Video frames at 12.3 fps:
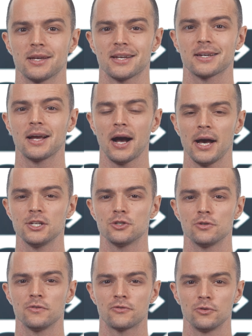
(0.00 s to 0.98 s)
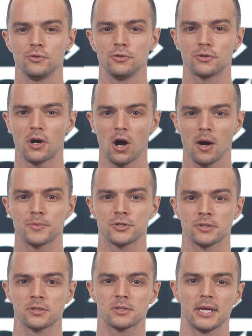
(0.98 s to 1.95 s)
can guide you through your
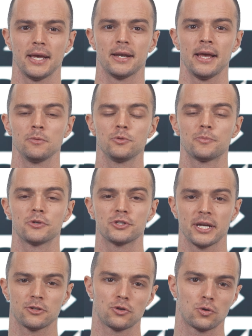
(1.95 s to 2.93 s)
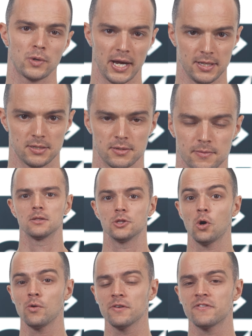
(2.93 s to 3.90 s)
options and help you protect your rights.
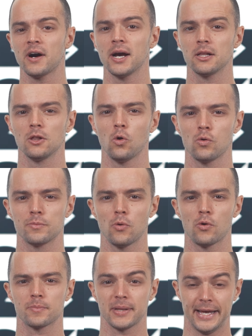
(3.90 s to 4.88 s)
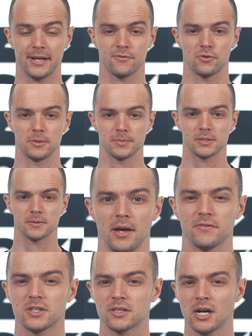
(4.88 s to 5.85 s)
Notify load board platforms.
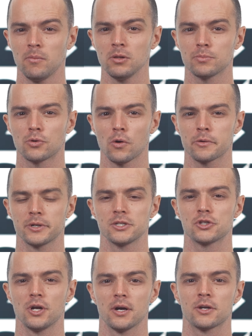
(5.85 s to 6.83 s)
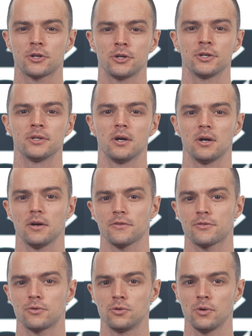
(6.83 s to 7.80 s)
If the double brokerage occurred uh,
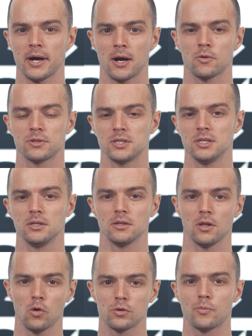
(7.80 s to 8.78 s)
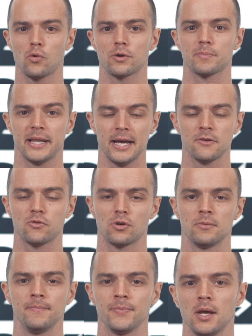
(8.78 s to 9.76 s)
throughout the load board
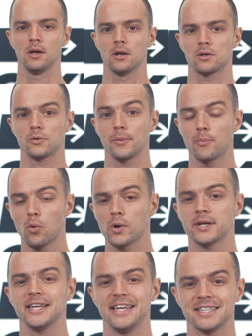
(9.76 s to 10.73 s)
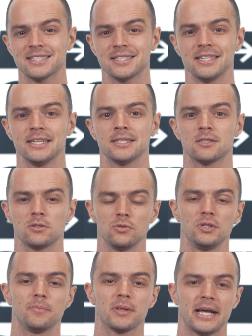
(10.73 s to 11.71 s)
platform, report the incident to
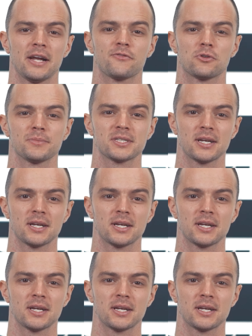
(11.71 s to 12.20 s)
the platform's